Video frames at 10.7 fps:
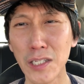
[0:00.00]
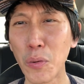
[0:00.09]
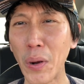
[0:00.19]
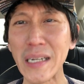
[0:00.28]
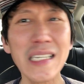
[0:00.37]

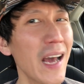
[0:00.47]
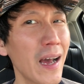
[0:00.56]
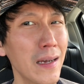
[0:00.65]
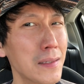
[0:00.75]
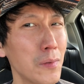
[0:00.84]
20
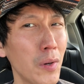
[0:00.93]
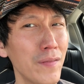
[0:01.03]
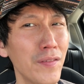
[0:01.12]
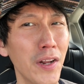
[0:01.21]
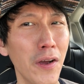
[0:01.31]
decks in
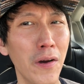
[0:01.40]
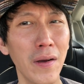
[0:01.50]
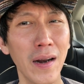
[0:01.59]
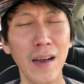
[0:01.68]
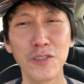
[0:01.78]
one video,
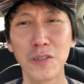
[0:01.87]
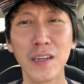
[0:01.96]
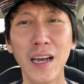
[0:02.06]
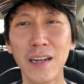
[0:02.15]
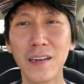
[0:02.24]
and I have to
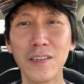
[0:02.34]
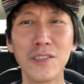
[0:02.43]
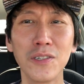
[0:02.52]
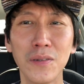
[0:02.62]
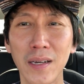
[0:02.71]
cut it
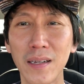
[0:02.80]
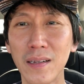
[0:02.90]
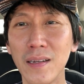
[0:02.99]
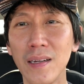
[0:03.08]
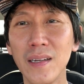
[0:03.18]
into
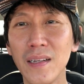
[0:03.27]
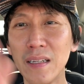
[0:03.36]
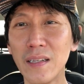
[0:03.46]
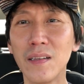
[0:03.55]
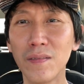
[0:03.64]
like
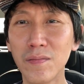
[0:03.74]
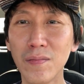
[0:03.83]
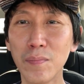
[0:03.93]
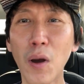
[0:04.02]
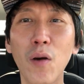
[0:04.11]

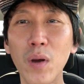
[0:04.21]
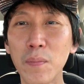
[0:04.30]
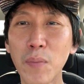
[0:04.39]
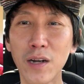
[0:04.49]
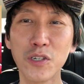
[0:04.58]
part
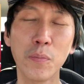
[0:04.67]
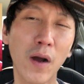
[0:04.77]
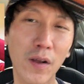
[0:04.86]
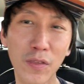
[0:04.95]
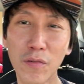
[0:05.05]
1, part 2,
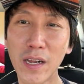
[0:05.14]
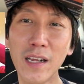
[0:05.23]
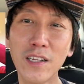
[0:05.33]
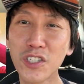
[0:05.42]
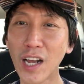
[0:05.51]
part
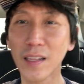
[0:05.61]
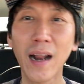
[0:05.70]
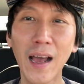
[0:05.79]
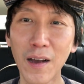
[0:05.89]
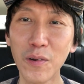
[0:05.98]
3. Check
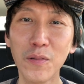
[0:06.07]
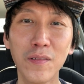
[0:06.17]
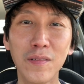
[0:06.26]
that out,